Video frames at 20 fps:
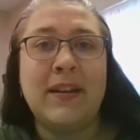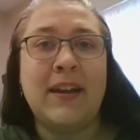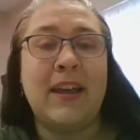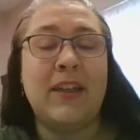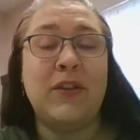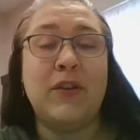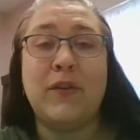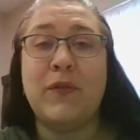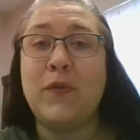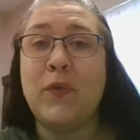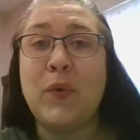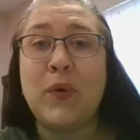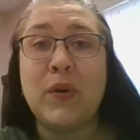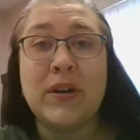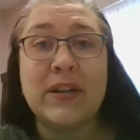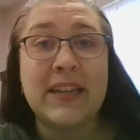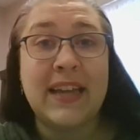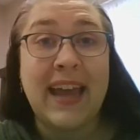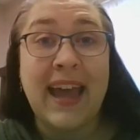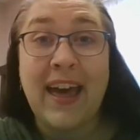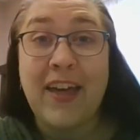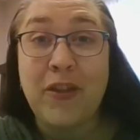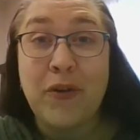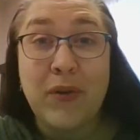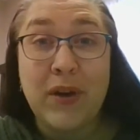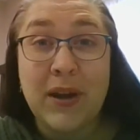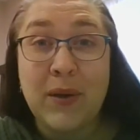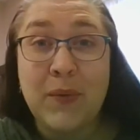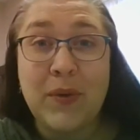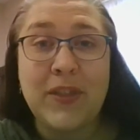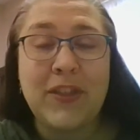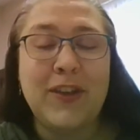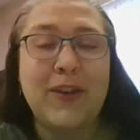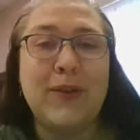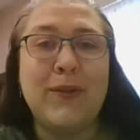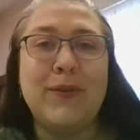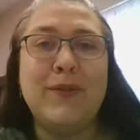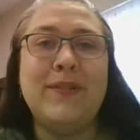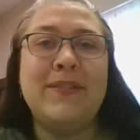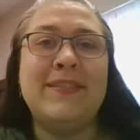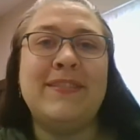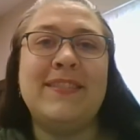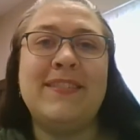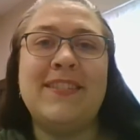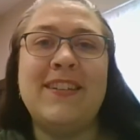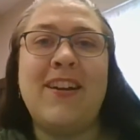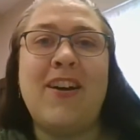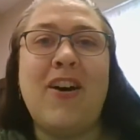I look forward to gathering with you to